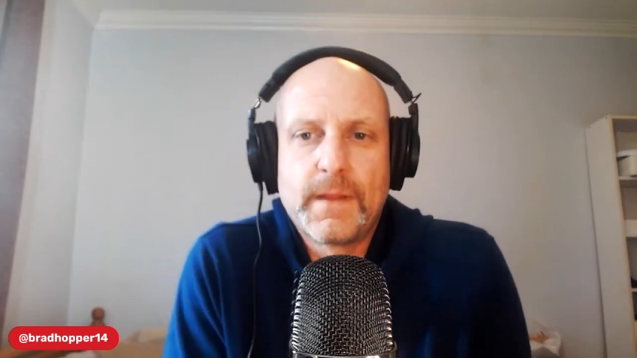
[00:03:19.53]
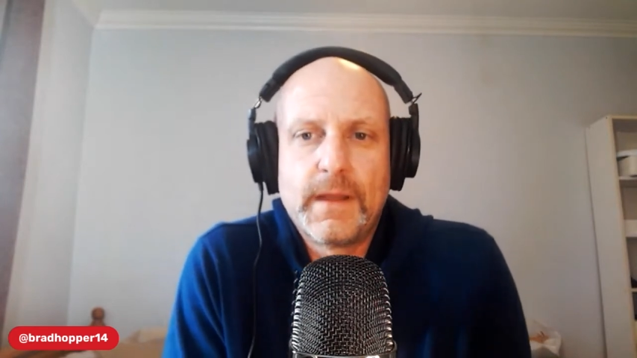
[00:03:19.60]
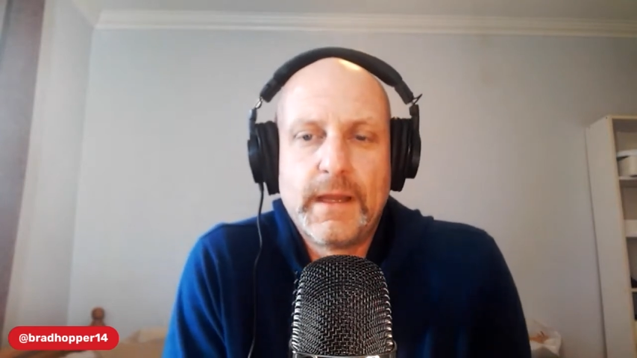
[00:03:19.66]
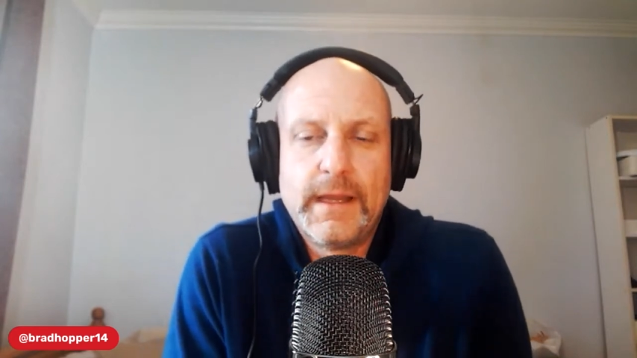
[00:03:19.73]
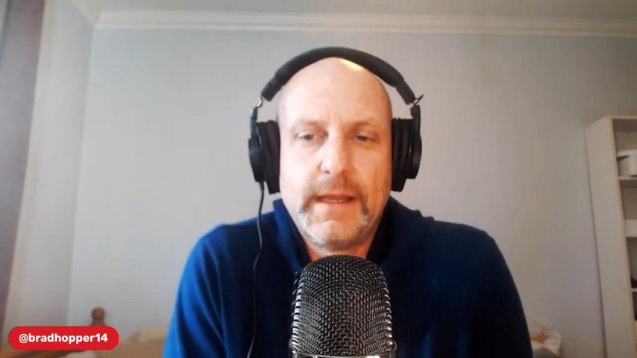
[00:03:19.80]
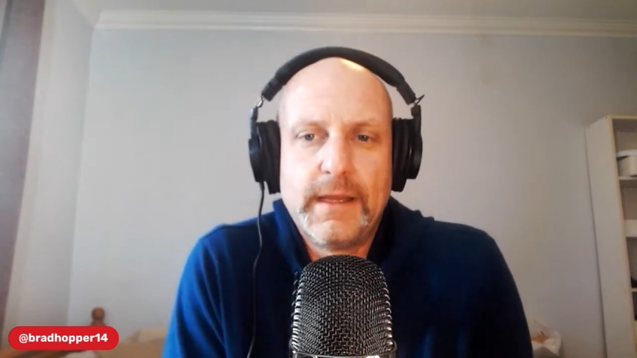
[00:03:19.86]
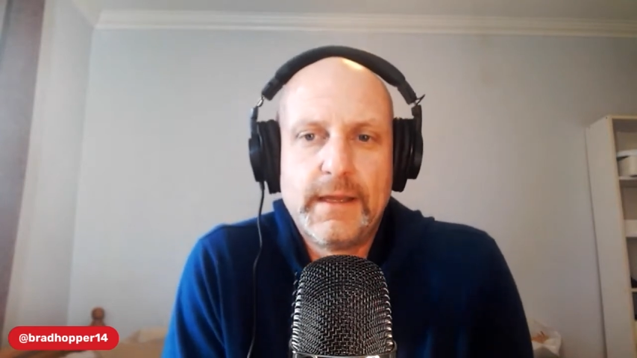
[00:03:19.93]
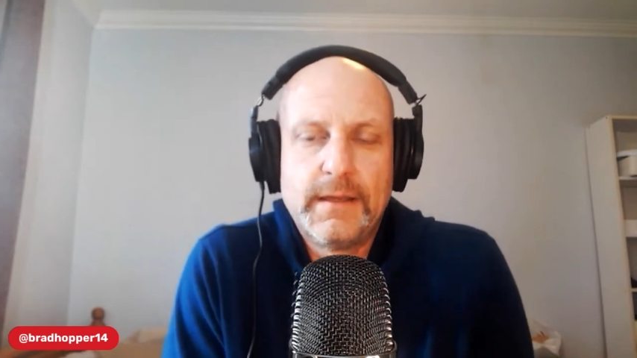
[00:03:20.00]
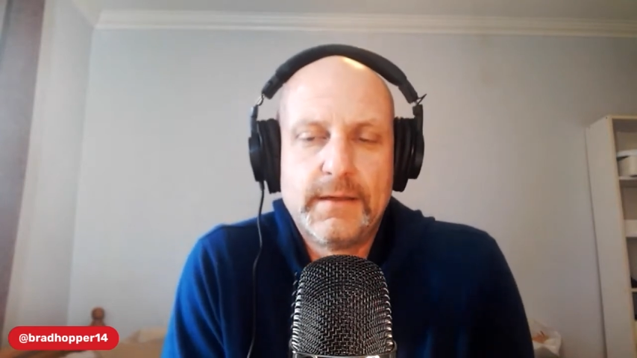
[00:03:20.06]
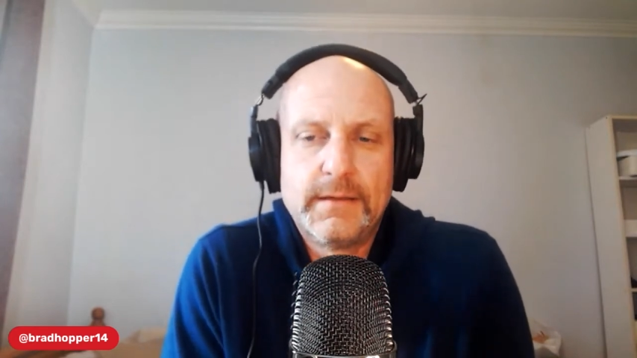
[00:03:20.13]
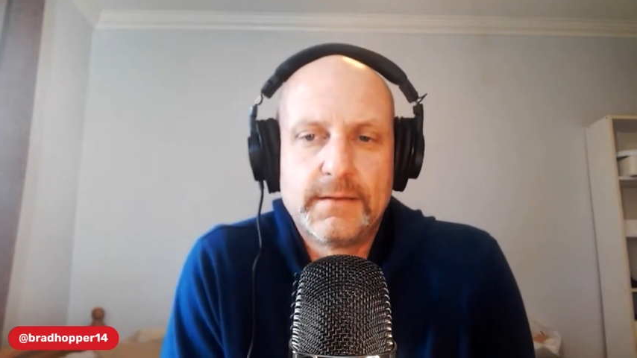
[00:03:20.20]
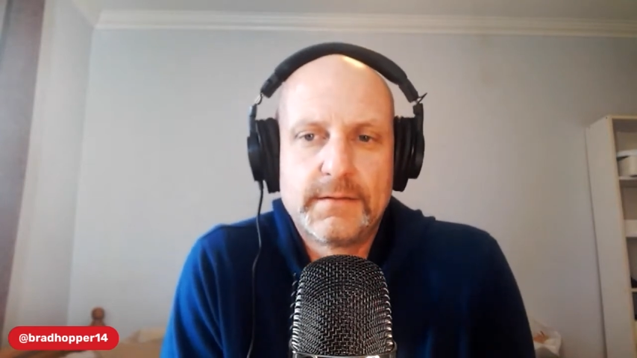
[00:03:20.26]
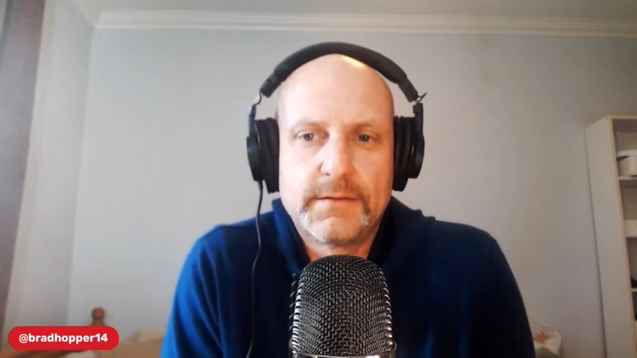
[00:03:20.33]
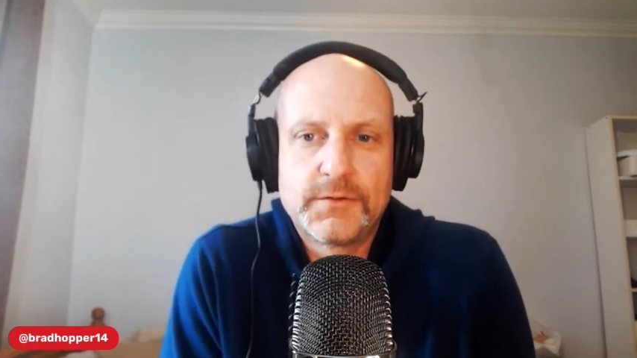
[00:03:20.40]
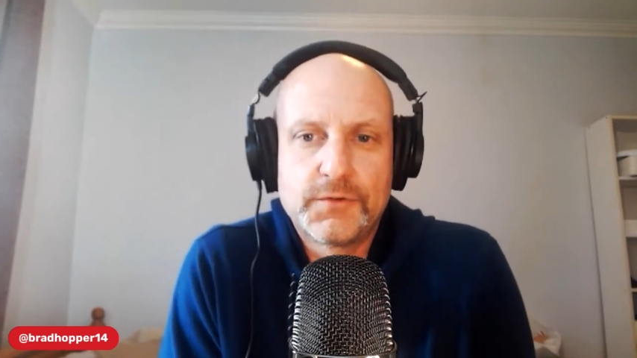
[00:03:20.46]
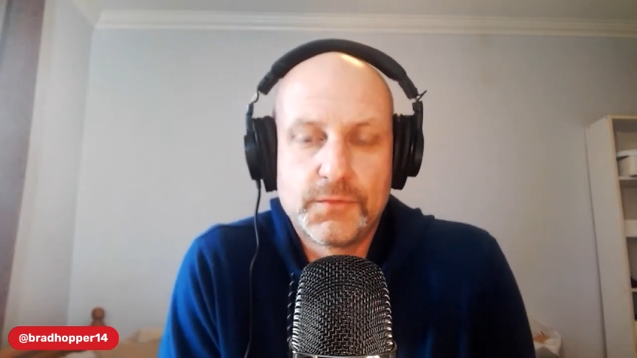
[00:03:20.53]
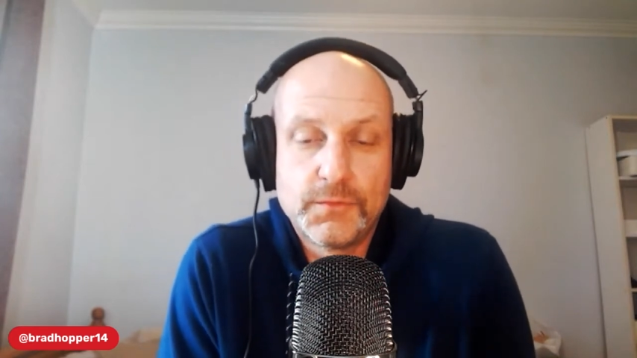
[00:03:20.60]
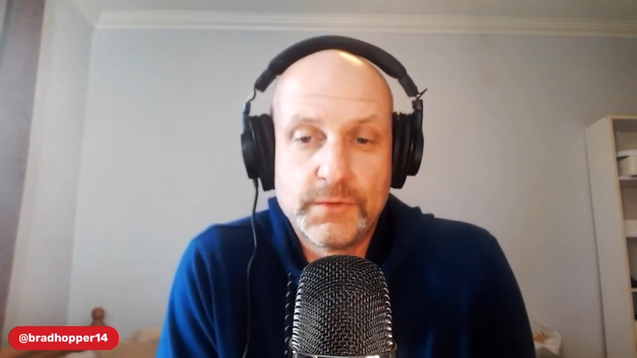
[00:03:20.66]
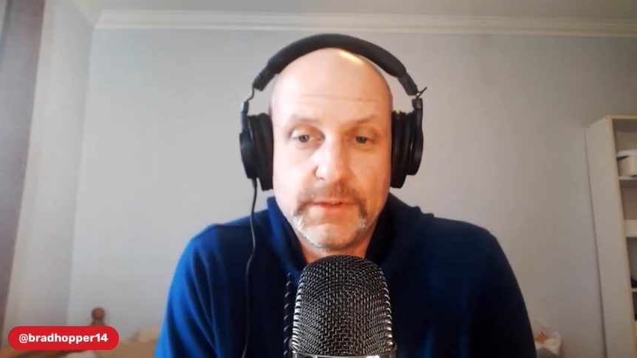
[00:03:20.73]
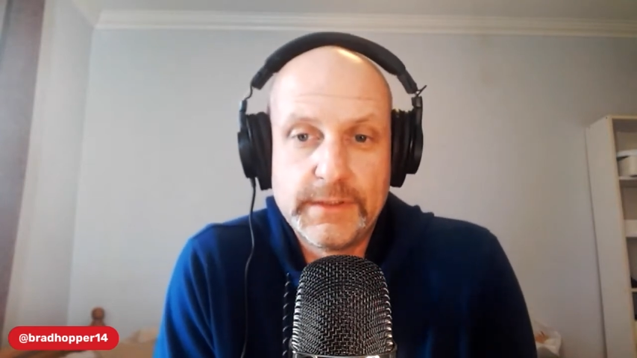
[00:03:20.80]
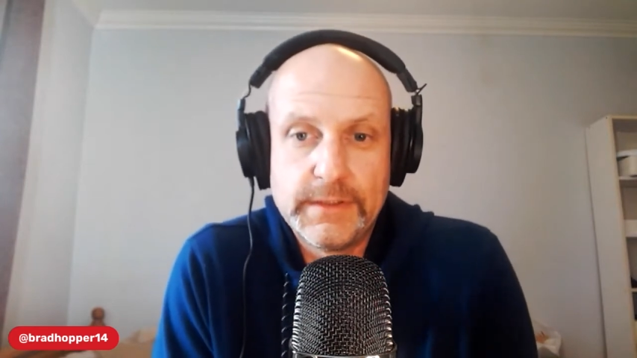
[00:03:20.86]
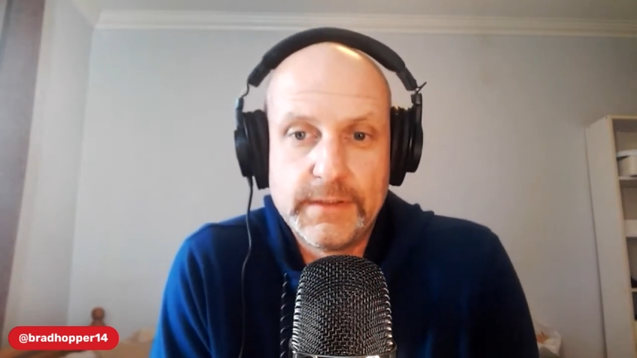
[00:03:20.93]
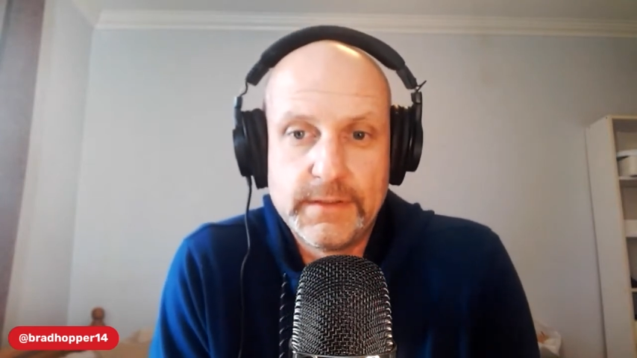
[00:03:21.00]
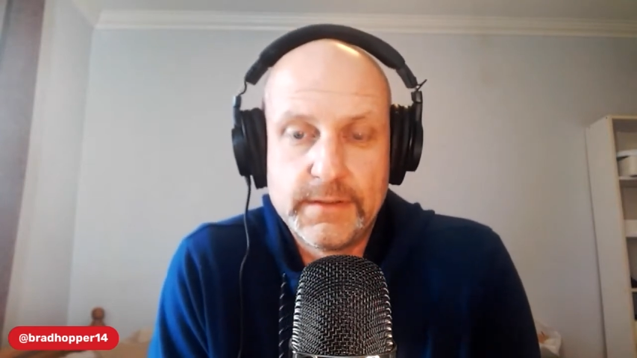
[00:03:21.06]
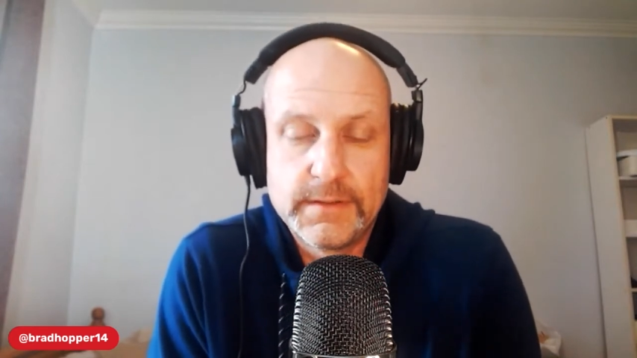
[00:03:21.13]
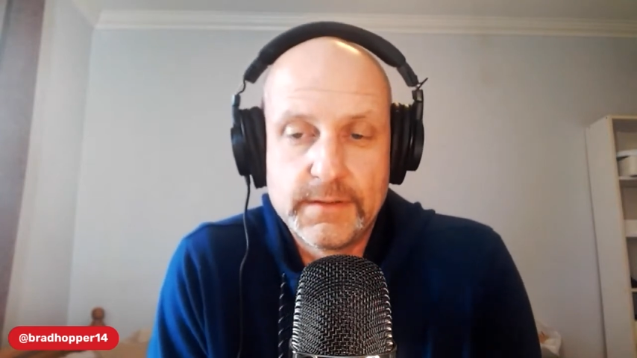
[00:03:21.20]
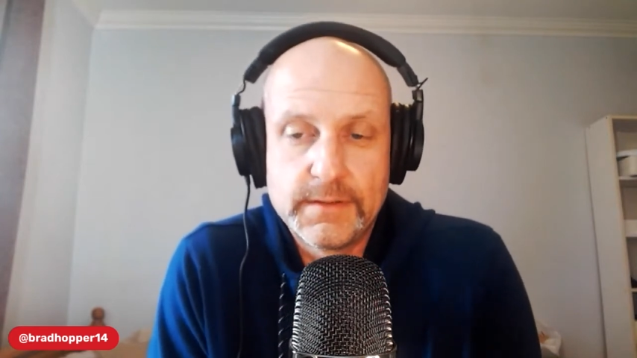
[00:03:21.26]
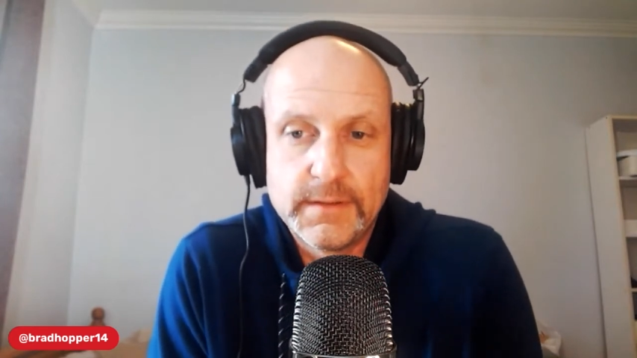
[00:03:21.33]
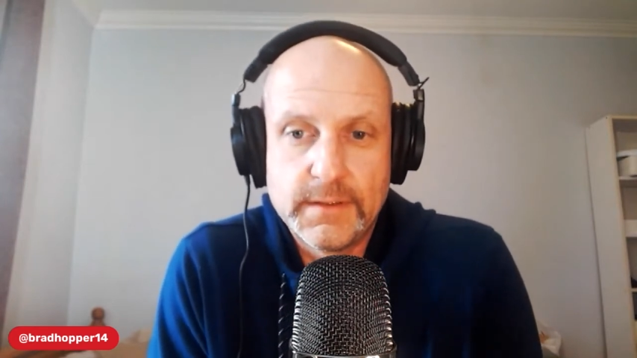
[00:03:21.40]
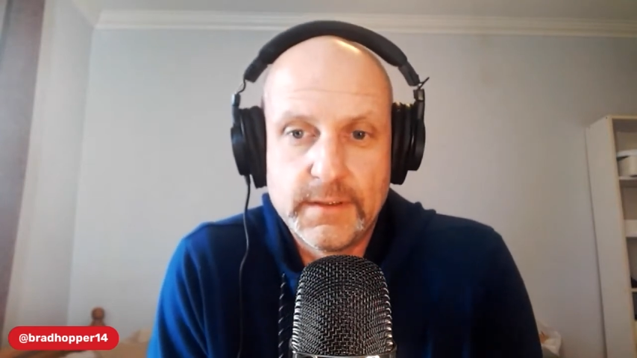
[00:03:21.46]
and truly
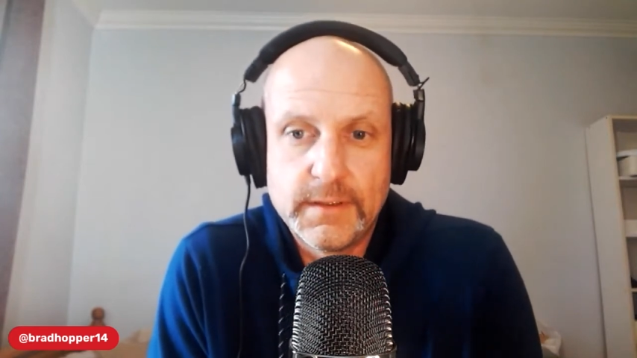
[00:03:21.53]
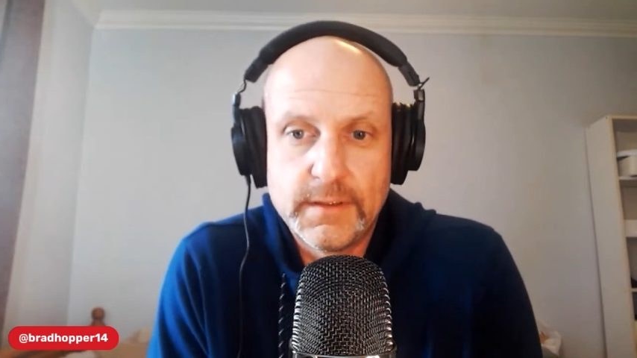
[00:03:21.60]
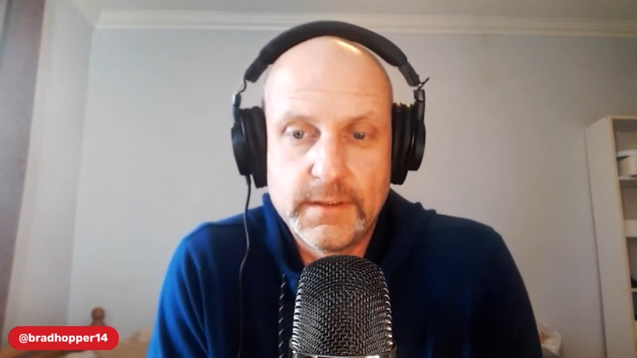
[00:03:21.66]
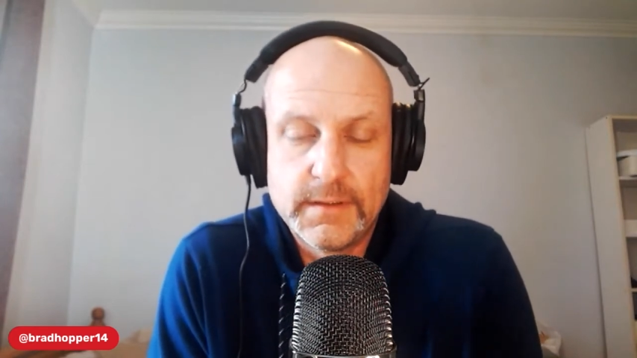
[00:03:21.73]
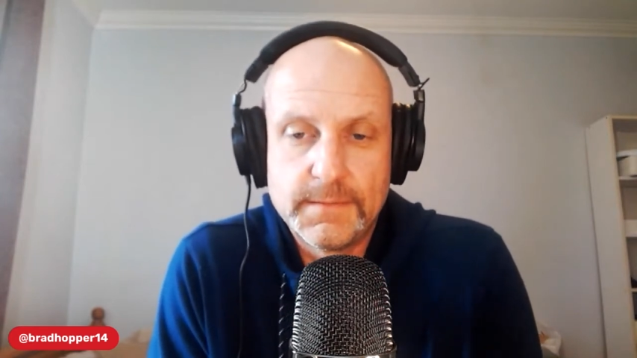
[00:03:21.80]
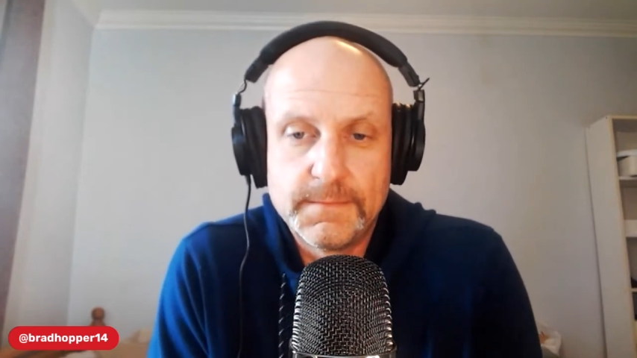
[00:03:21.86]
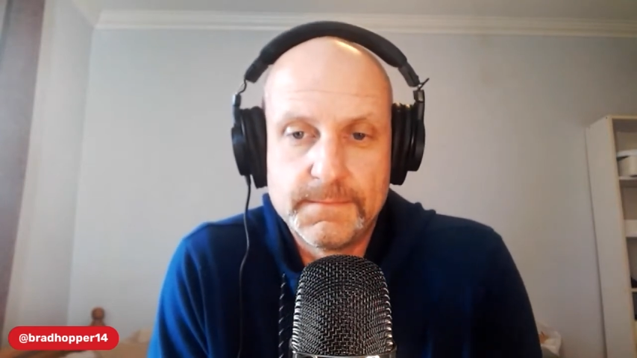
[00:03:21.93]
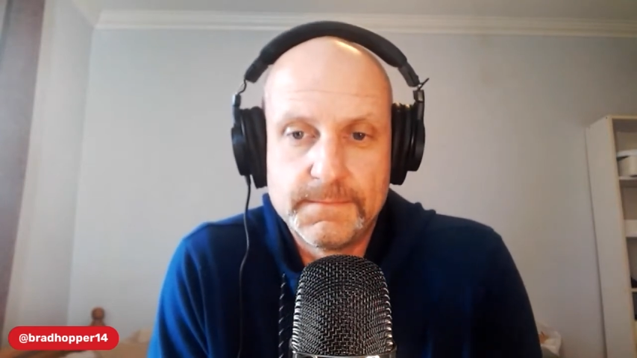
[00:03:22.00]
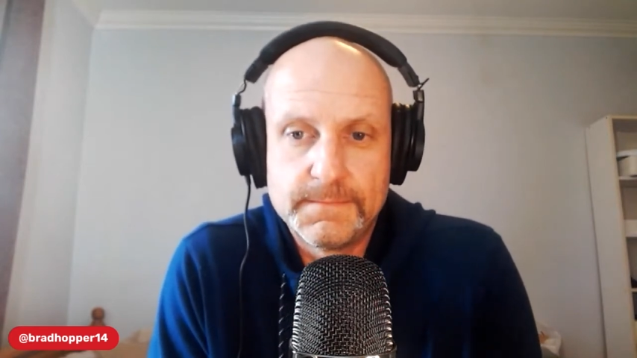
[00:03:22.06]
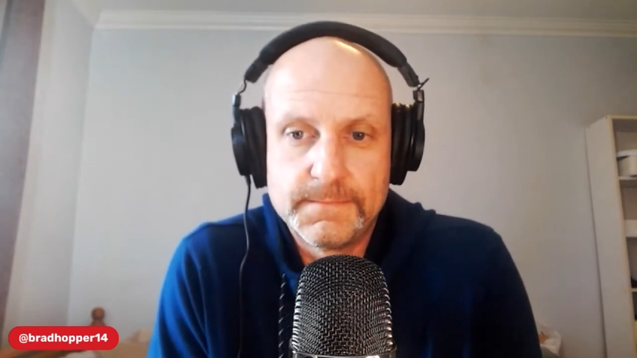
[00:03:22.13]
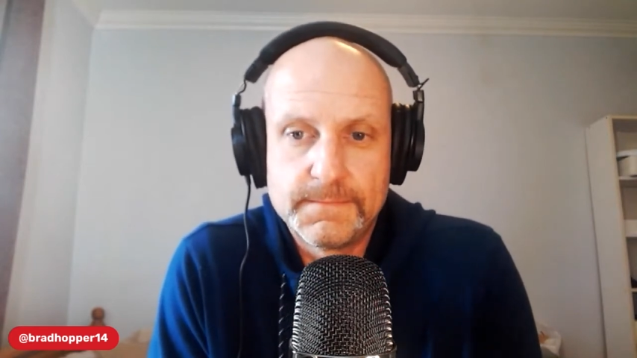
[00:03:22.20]
um,